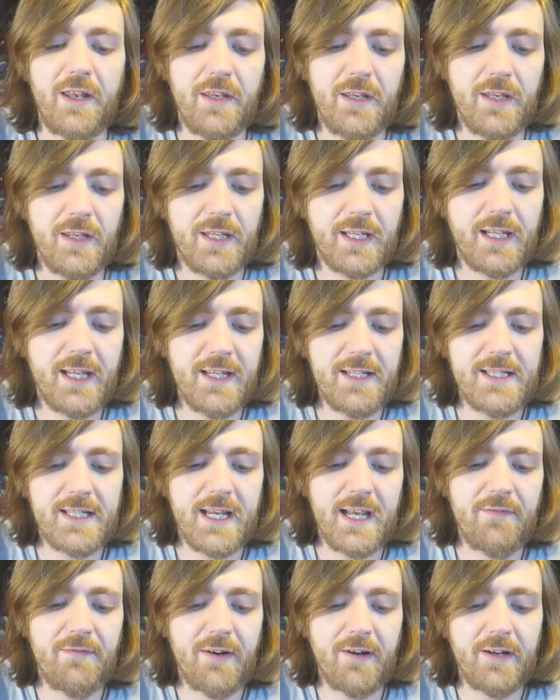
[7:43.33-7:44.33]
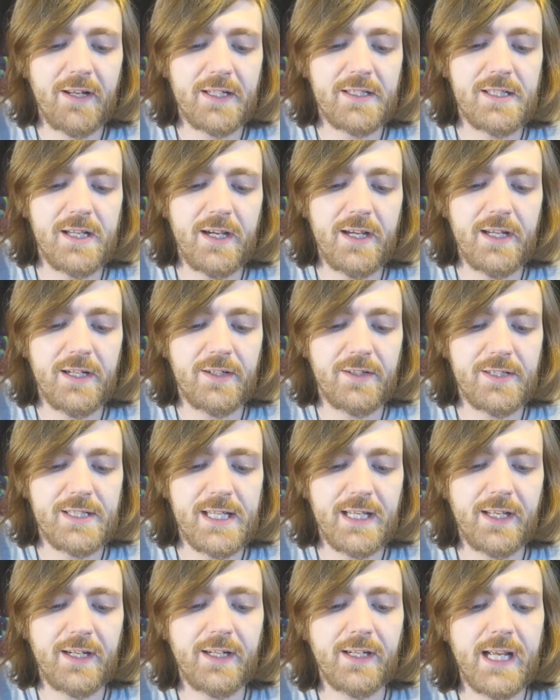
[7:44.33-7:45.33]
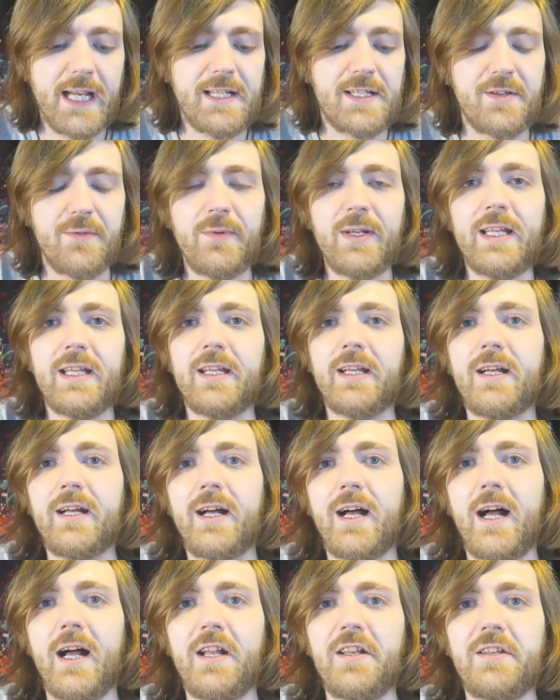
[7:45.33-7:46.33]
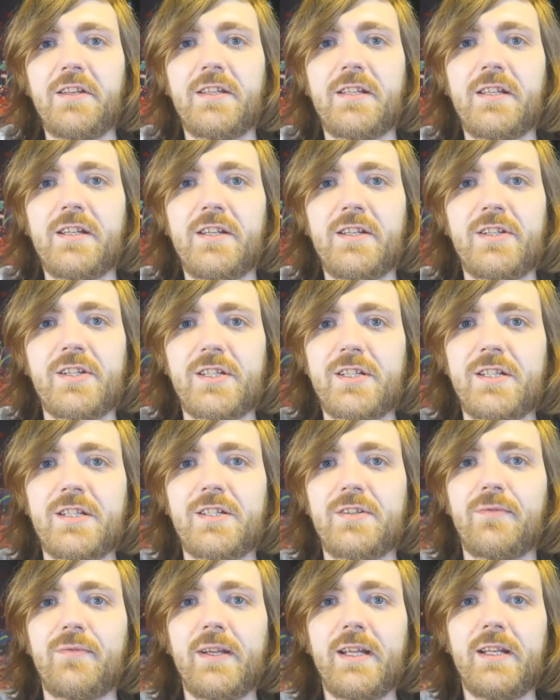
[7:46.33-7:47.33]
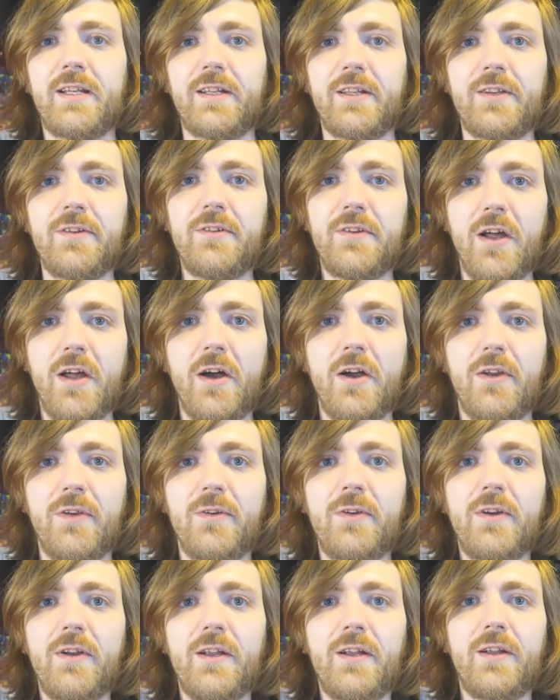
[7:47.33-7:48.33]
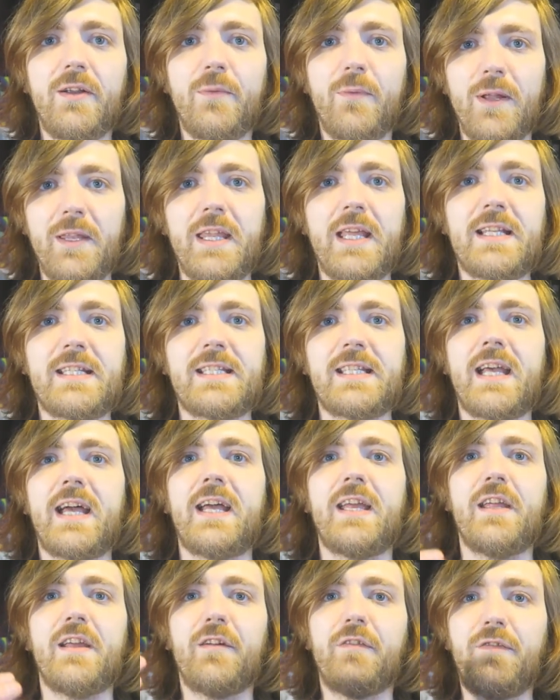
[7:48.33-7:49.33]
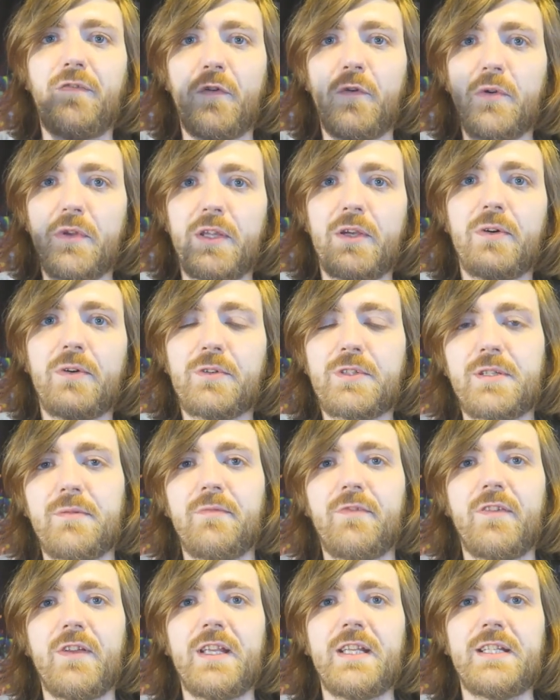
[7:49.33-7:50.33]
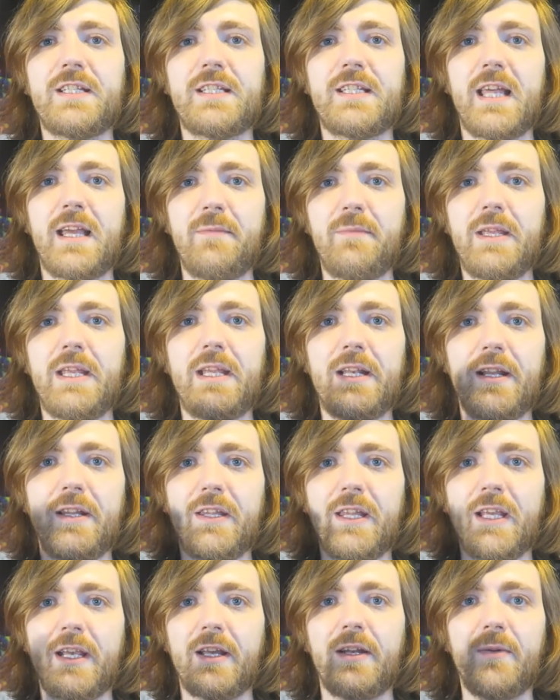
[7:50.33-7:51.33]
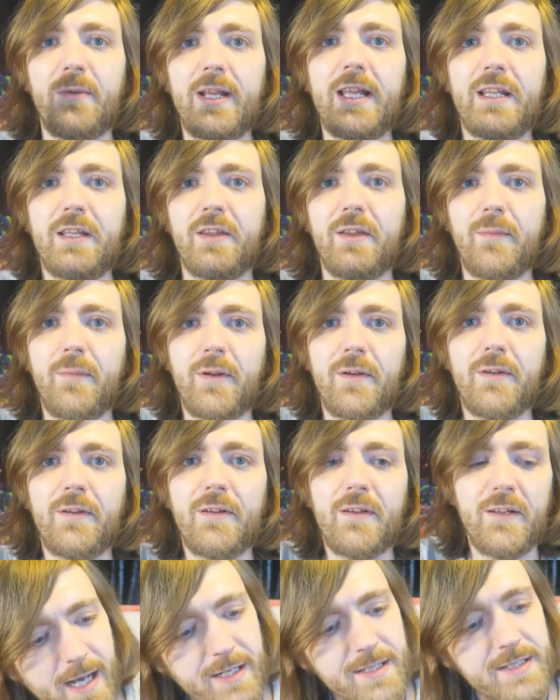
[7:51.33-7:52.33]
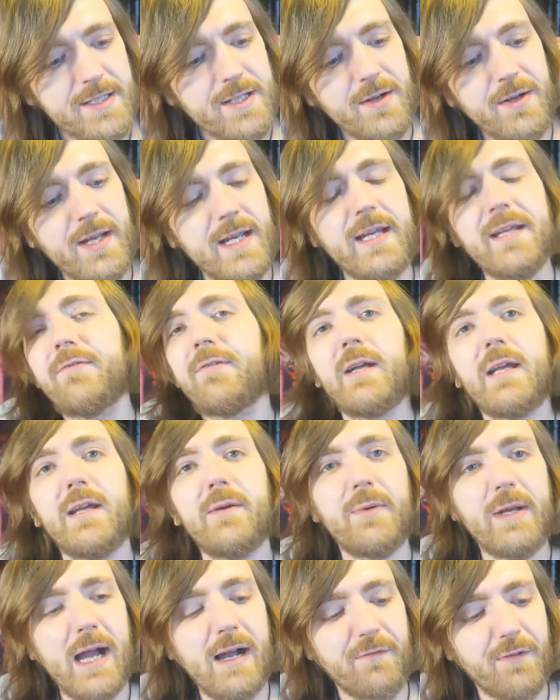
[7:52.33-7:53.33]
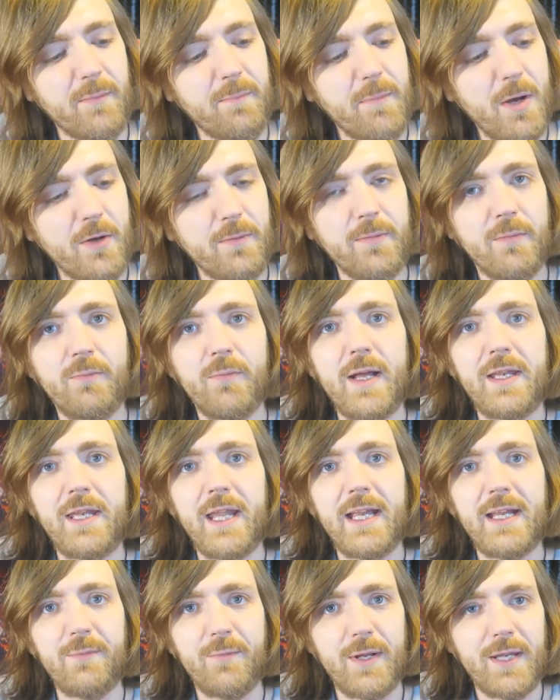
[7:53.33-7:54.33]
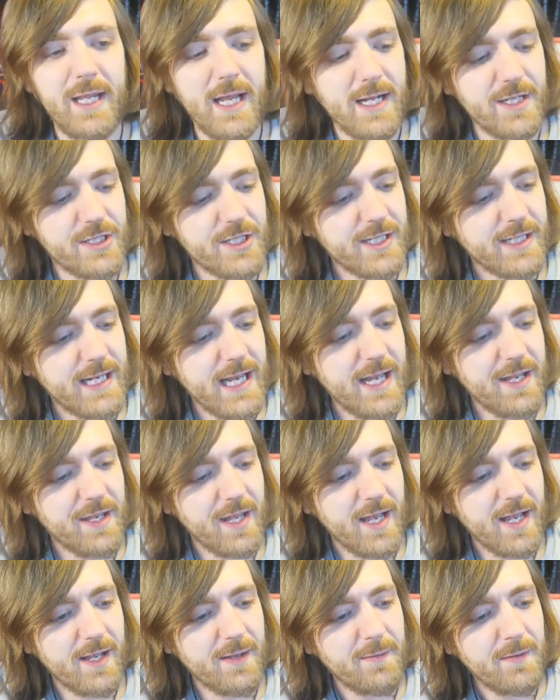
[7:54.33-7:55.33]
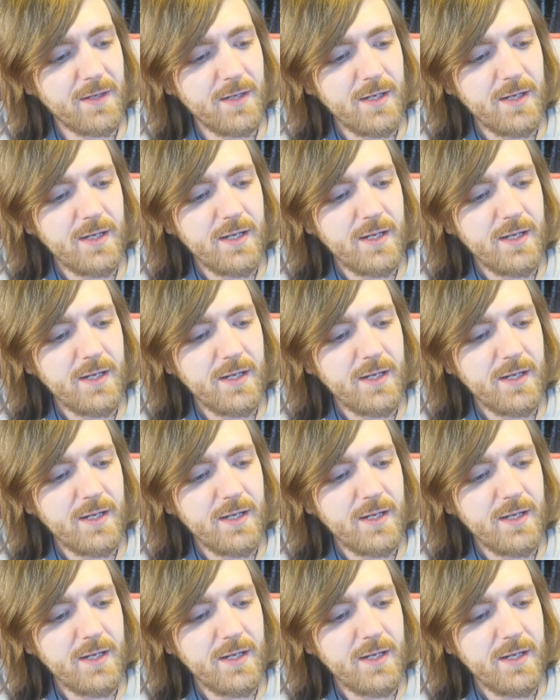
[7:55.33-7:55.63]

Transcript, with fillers: And the kids are getting very excited because they're going to get to eat. And just as a reader, you know, when they say for the autumn feast, they mean they're going to eat them. And so here, here we have the moment when they, when they actually get there.